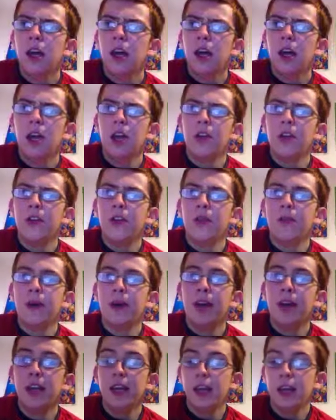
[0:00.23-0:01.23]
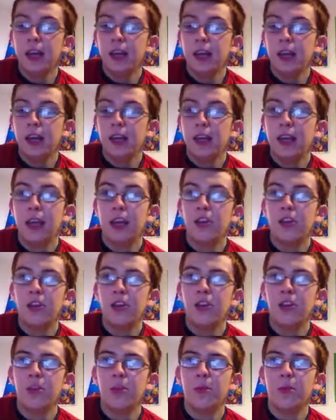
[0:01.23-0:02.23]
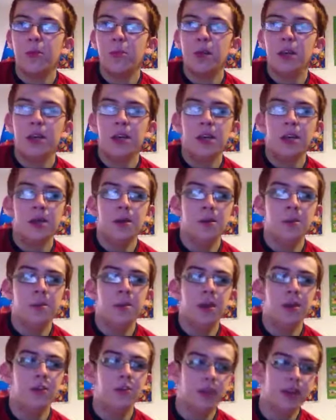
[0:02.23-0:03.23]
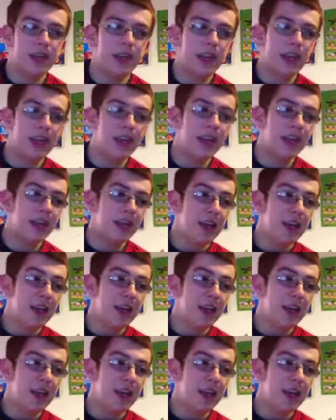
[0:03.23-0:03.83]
Hello everybody, it's me, Ben Gray again,